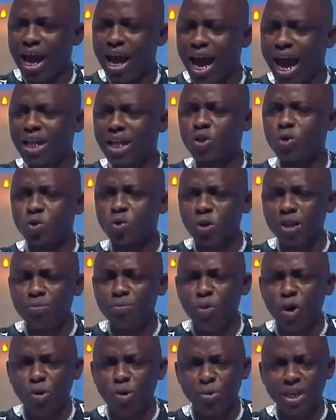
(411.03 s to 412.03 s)
And Sweet
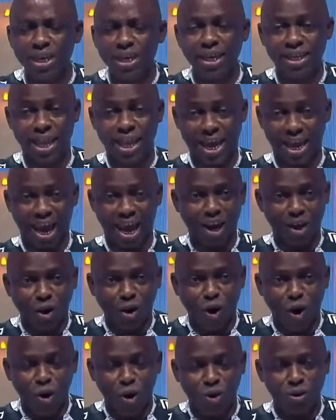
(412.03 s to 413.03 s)
Mommy, like I
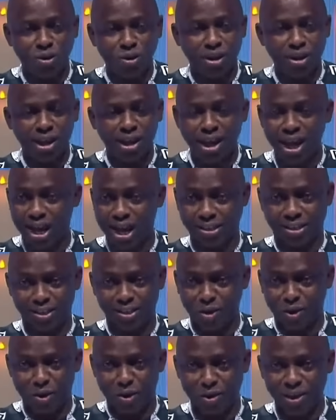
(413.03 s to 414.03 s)
call Auntie
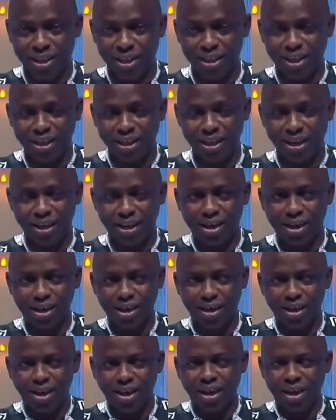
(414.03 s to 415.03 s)
Doreen,
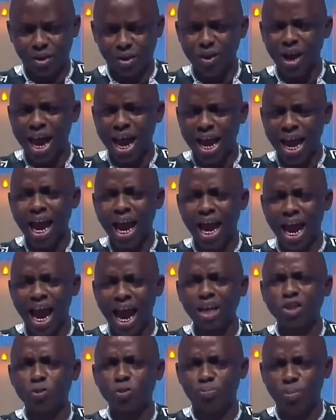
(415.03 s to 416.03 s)
I
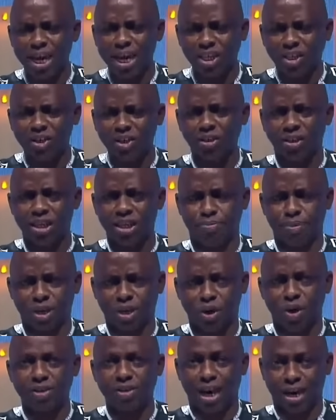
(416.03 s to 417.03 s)
had to mention this
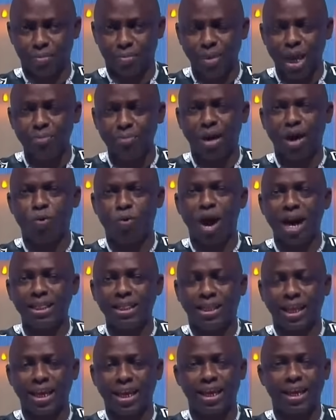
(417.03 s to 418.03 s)
because I remember one
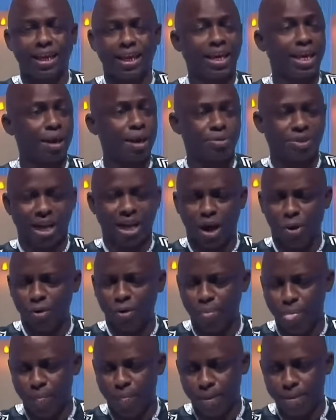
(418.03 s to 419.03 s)
day in Cape Town,
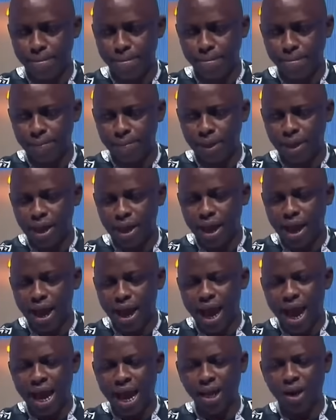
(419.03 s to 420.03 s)

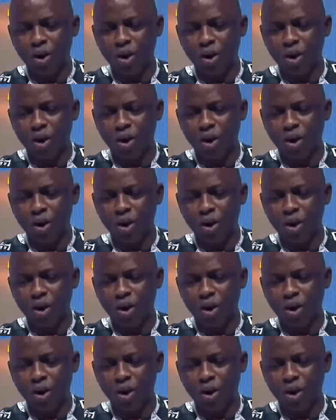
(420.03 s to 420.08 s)
I